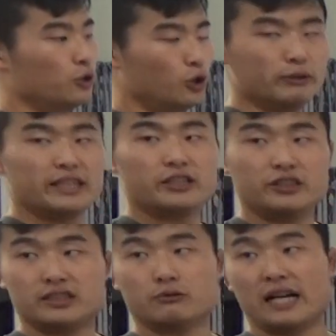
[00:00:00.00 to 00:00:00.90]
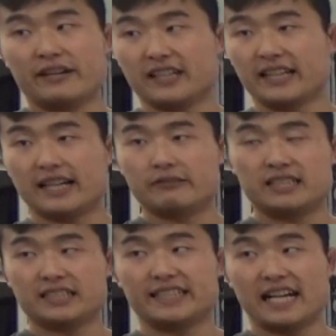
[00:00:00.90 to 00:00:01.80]
or we could use the wavelength that
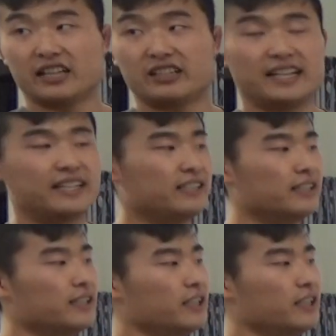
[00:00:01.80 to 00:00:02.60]
we just calculated